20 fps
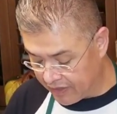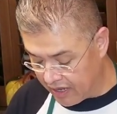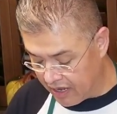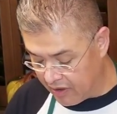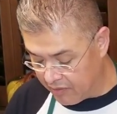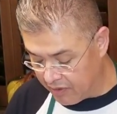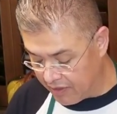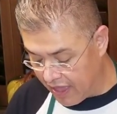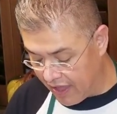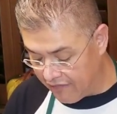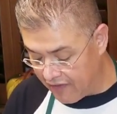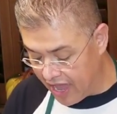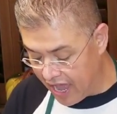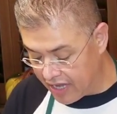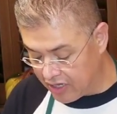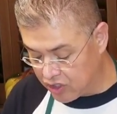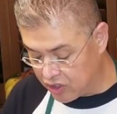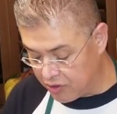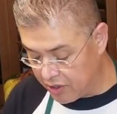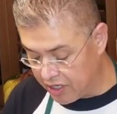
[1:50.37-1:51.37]
when they've had
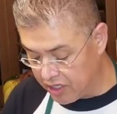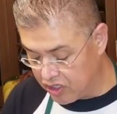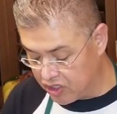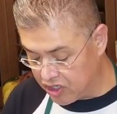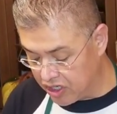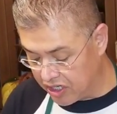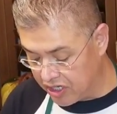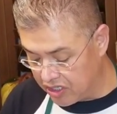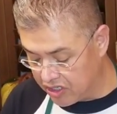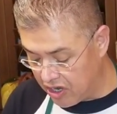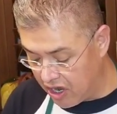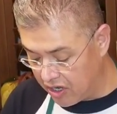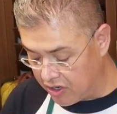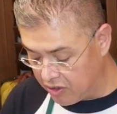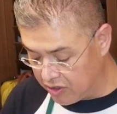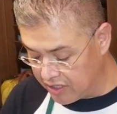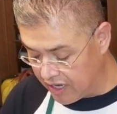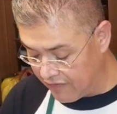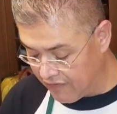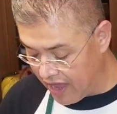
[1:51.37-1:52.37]
shredded chicken tacos,
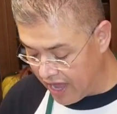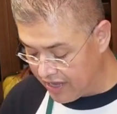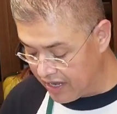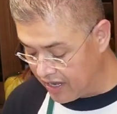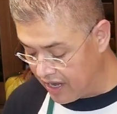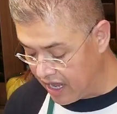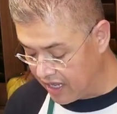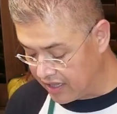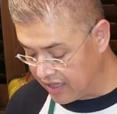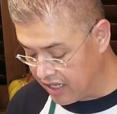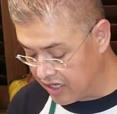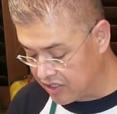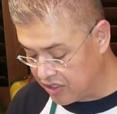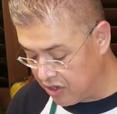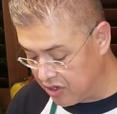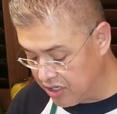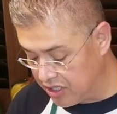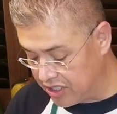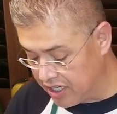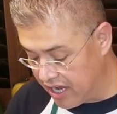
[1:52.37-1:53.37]
they've had it like this. So
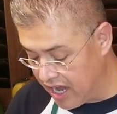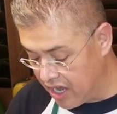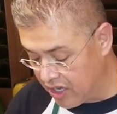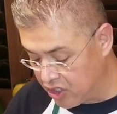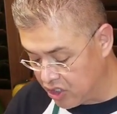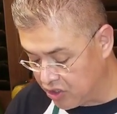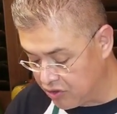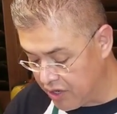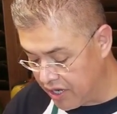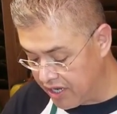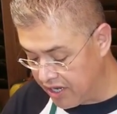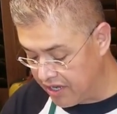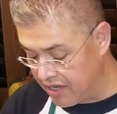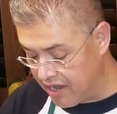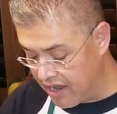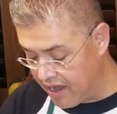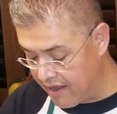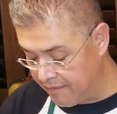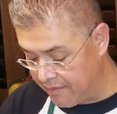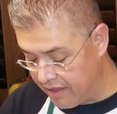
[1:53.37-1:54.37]
you see how it's shredding
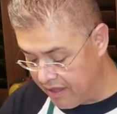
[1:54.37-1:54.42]
up.